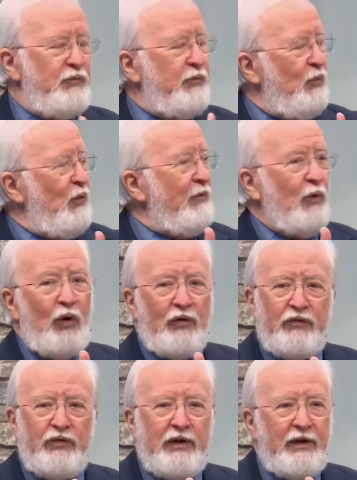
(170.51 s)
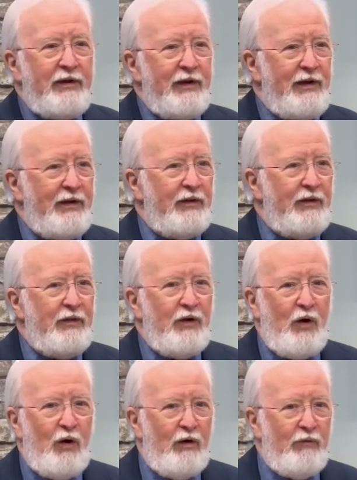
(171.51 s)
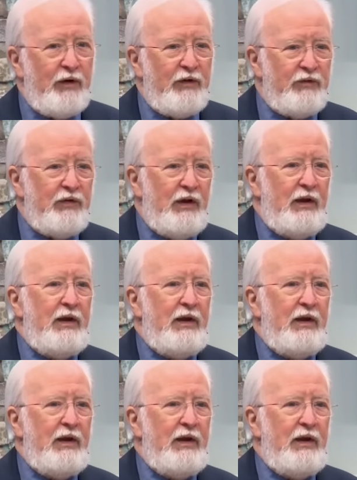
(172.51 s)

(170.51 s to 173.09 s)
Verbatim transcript: we've all seen the, the carvings.